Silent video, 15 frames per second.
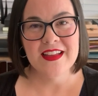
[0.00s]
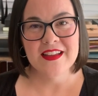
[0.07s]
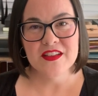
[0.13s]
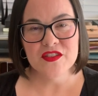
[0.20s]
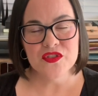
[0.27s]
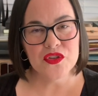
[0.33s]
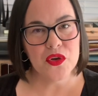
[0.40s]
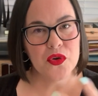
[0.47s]

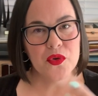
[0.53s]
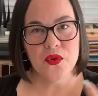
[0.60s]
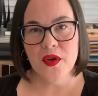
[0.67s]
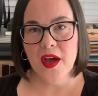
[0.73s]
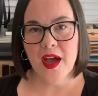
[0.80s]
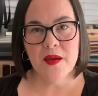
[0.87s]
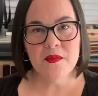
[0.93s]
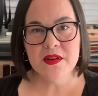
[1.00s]
So
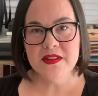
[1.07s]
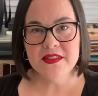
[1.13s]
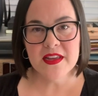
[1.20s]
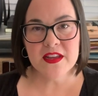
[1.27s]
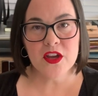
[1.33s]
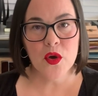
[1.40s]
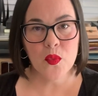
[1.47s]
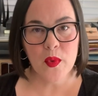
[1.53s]
I'm gonna
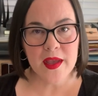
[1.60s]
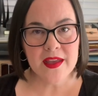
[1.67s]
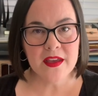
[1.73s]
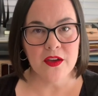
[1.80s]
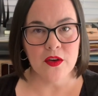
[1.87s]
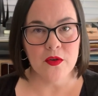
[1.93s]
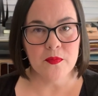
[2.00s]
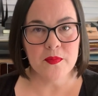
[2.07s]
say
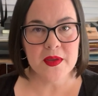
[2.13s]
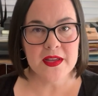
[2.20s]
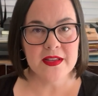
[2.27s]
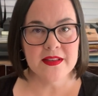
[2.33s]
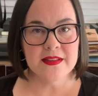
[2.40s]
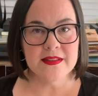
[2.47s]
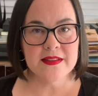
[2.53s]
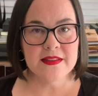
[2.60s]
Kaweco
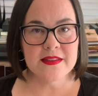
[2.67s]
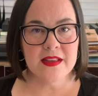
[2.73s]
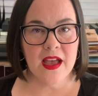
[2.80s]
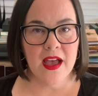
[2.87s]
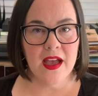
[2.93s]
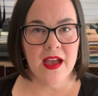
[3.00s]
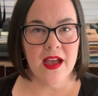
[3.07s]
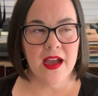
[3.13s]
because
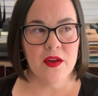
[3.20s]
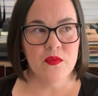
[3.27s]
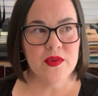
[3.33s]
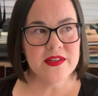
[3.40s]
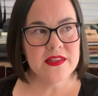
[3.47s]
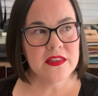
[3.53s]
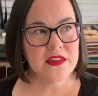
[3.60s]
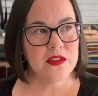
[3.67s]
I
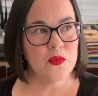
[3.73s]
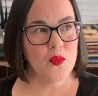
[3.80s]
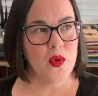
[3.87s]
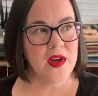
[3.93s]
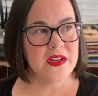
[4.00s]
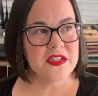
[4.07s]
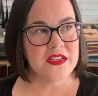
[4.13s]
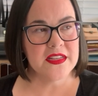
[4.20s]
recently
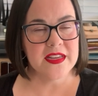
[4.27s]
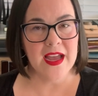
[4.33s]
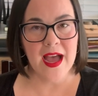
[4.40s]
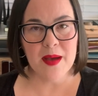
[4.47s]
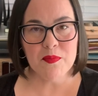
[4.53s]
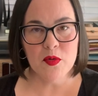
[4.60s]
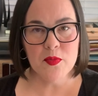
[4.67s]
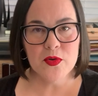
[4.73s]
watched the
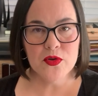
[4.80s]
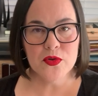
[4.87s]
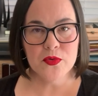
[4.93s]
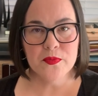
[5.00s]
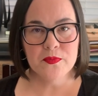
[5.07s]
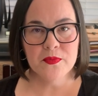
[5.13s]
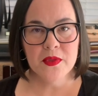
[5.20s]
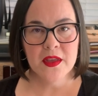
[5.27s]

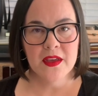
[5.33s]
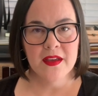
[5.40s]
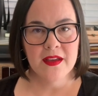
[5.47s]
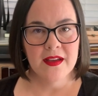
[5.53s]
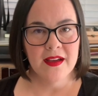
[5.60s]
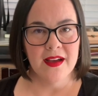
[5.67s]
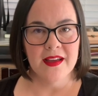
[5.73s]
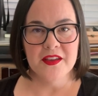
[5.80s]
Appleboom
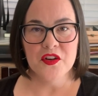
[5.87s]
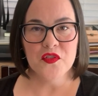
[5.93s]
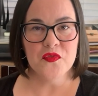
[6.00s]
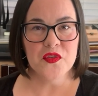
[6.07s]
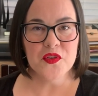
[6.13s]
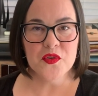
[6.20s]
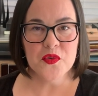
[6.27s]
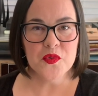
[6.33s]

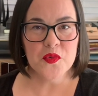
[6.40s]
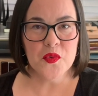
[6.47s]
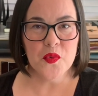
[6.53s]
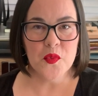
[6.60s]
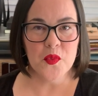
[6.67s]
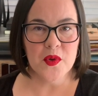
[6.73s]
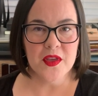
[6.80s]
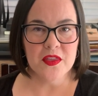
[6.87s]
interview
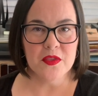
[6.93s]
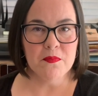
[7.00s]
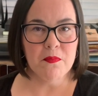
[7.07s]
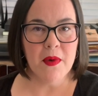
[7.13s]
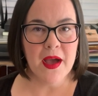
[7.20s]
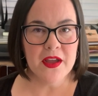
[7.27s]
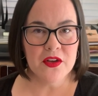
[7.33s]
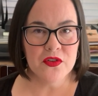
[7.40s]
with
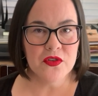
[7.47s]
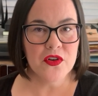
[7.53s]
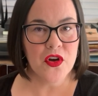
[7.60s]
Michael